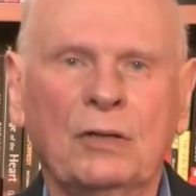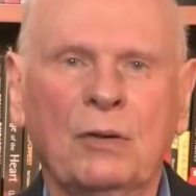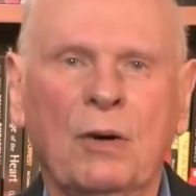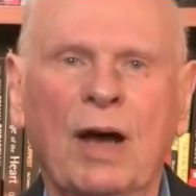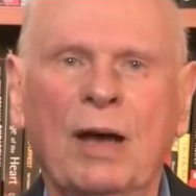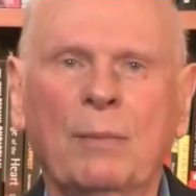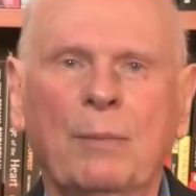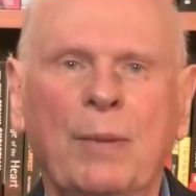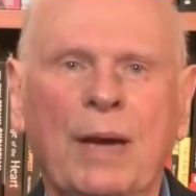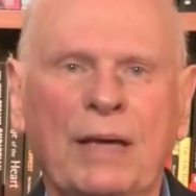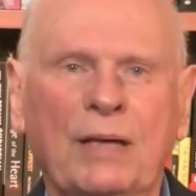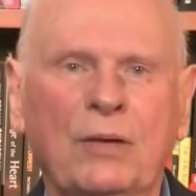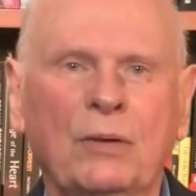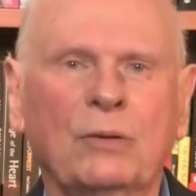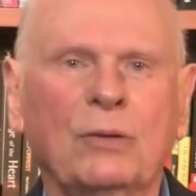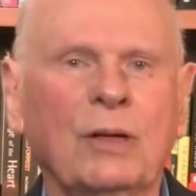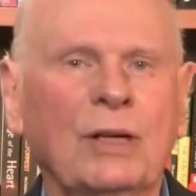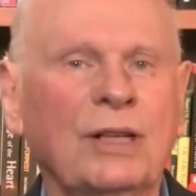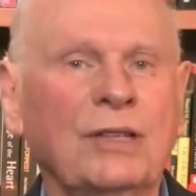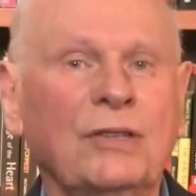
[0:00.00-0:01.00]
So I beg
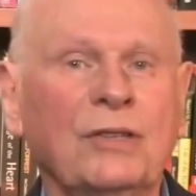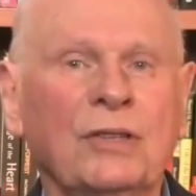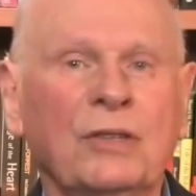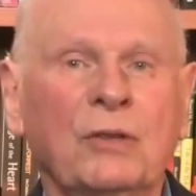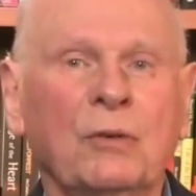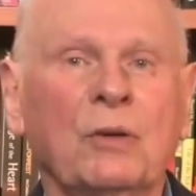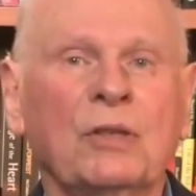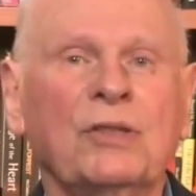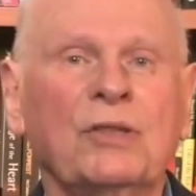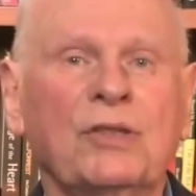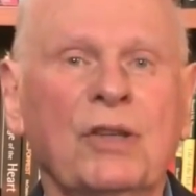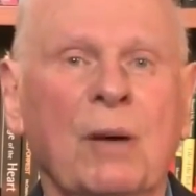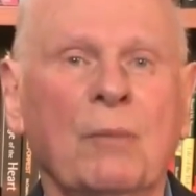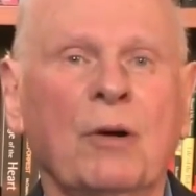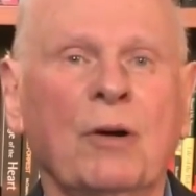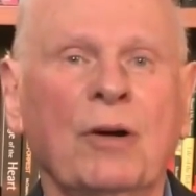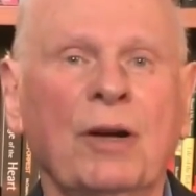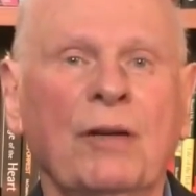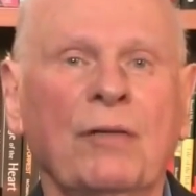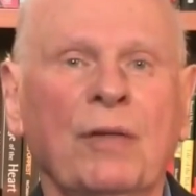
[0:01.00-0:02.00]
you to listen to a
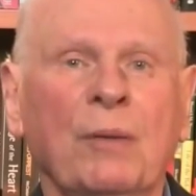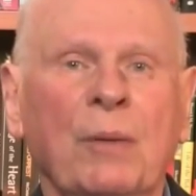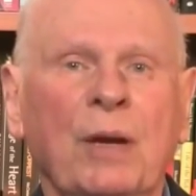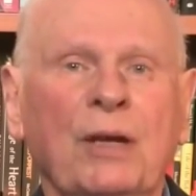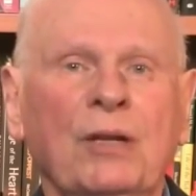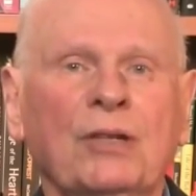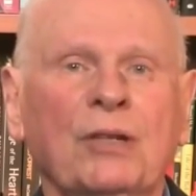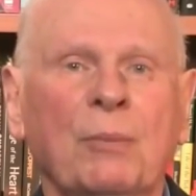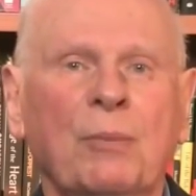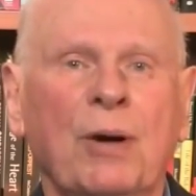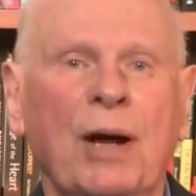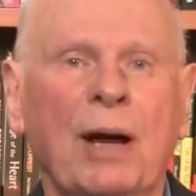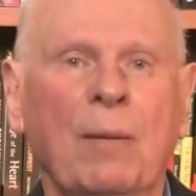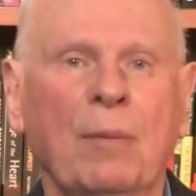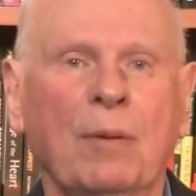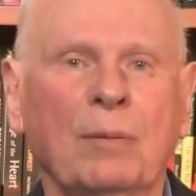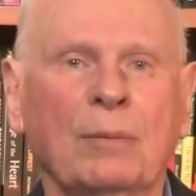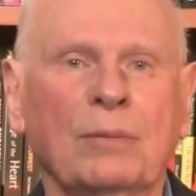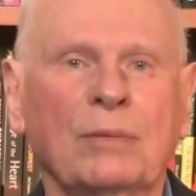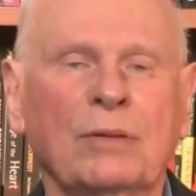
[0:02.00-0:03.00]
summary of the major
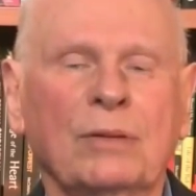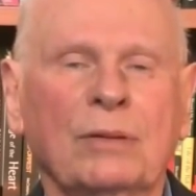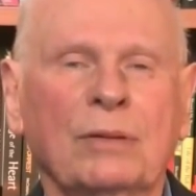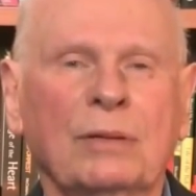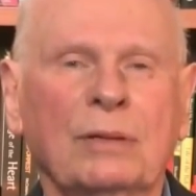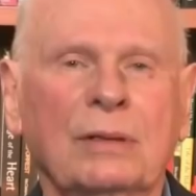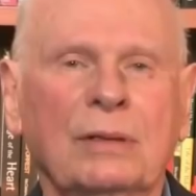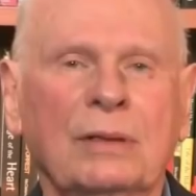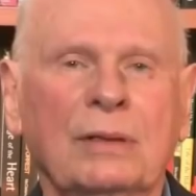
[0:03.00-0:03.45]
problems,